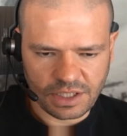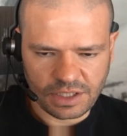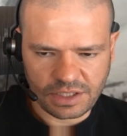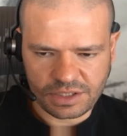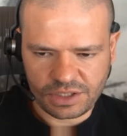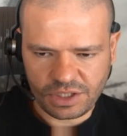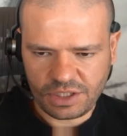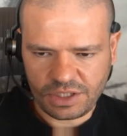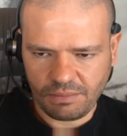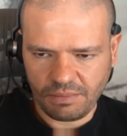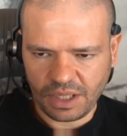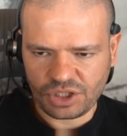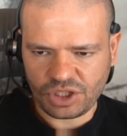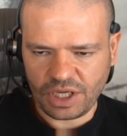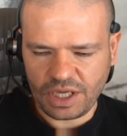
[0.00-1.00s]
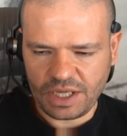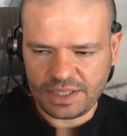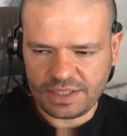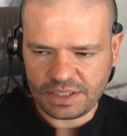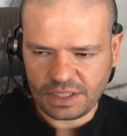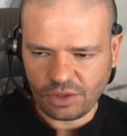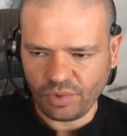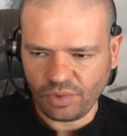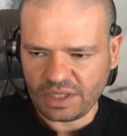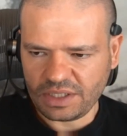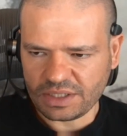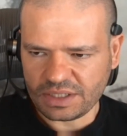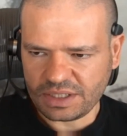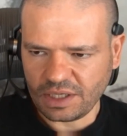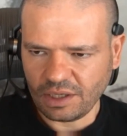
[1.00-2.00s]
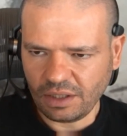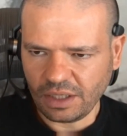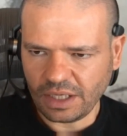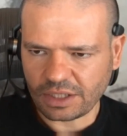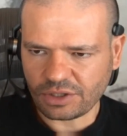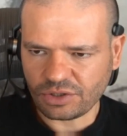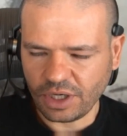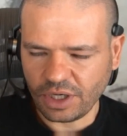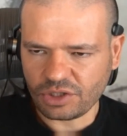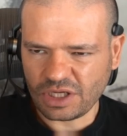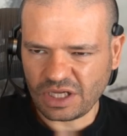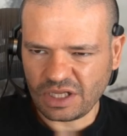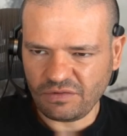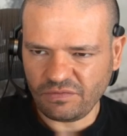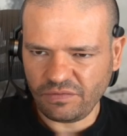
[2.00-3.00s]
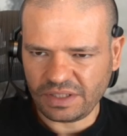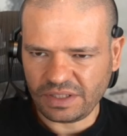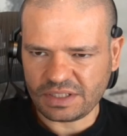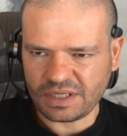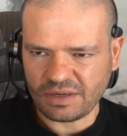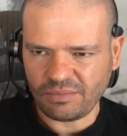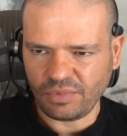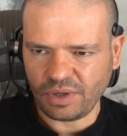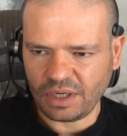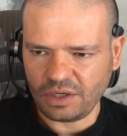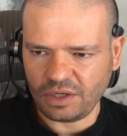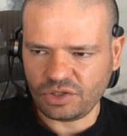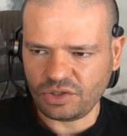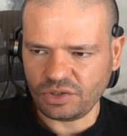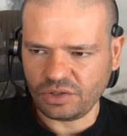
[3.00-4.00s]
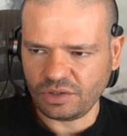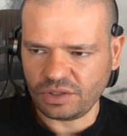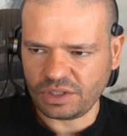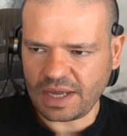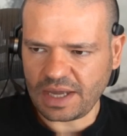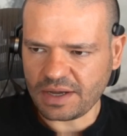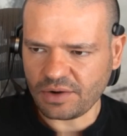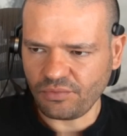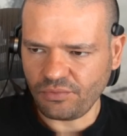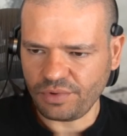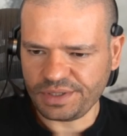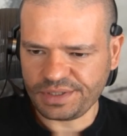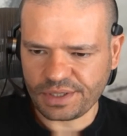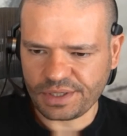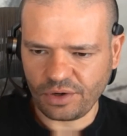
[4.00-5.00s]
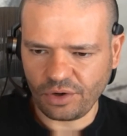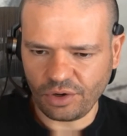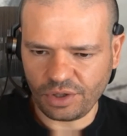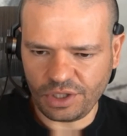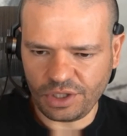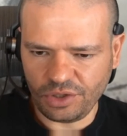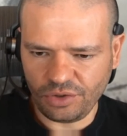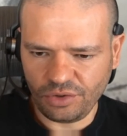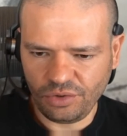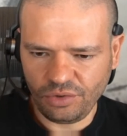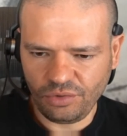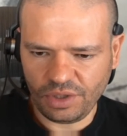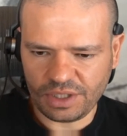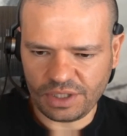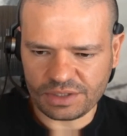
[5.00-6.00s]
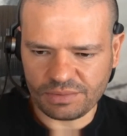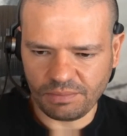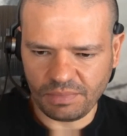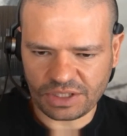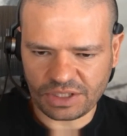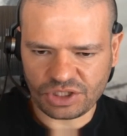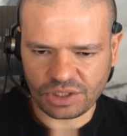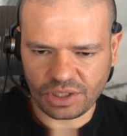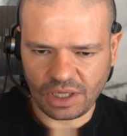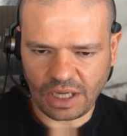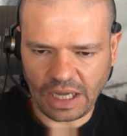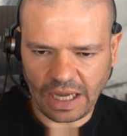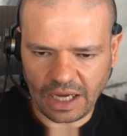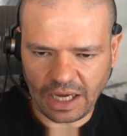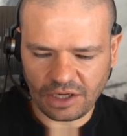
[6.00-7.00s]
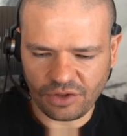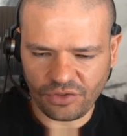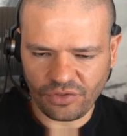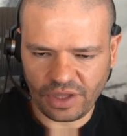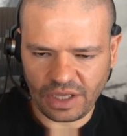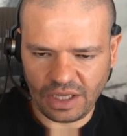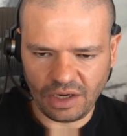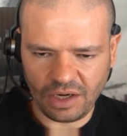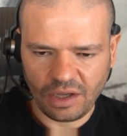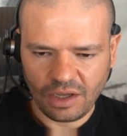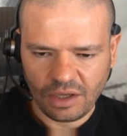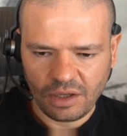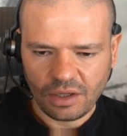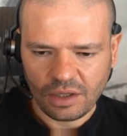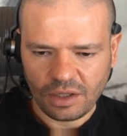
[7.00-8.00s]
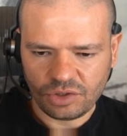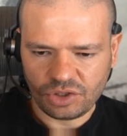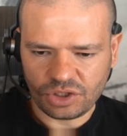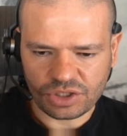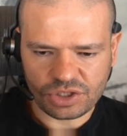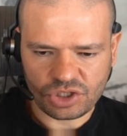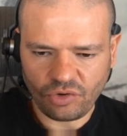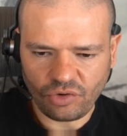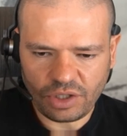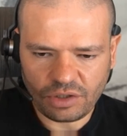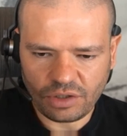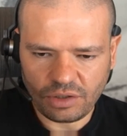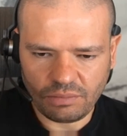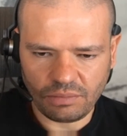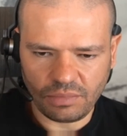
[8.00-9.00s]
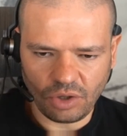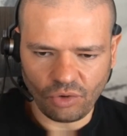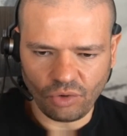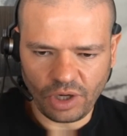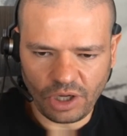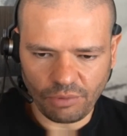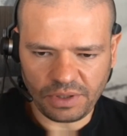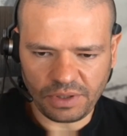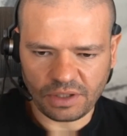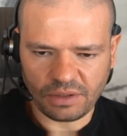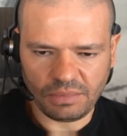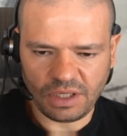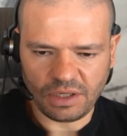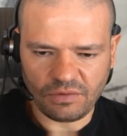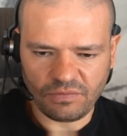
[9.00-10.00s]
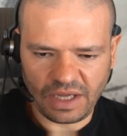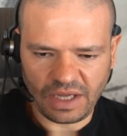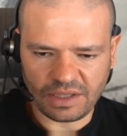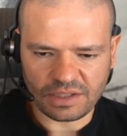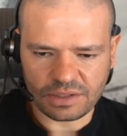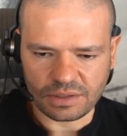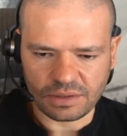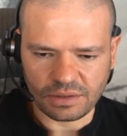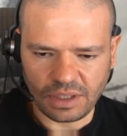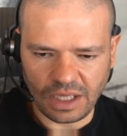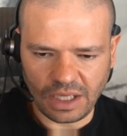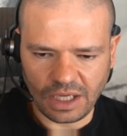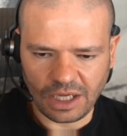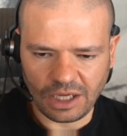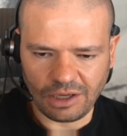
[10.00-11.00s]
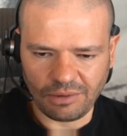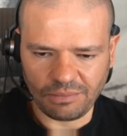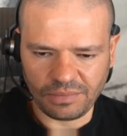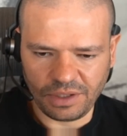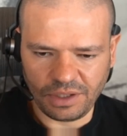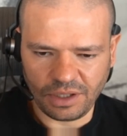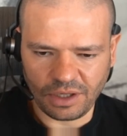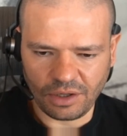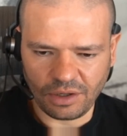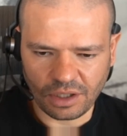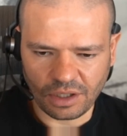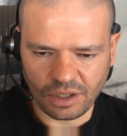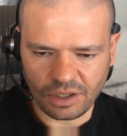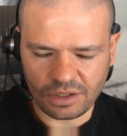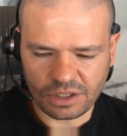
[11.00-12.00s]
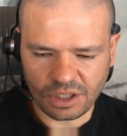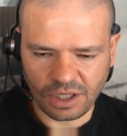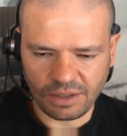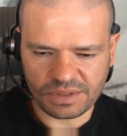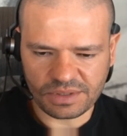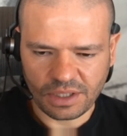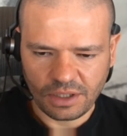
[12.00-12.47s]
just a much easier way to sell. Like trying to convince someone to take a risk on you is much harder than just showing them or helping them in advance. A lot of the times,